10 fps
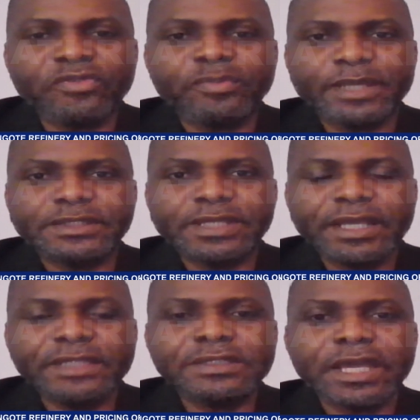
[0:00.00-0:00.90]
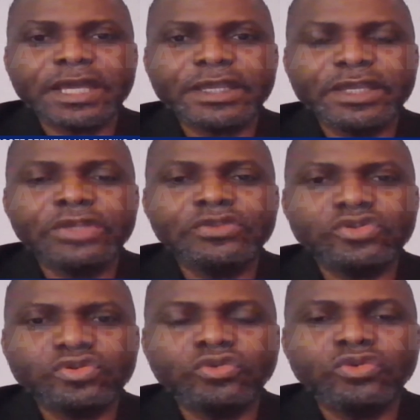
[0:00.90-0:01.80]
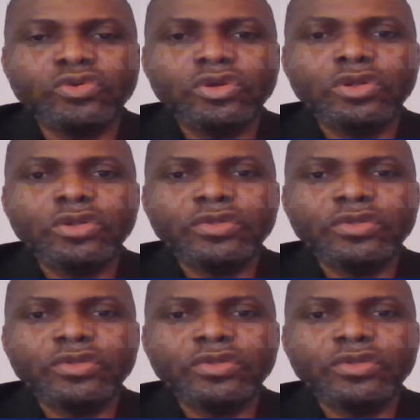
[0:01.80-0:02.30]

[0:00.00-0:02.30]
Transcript: government enter into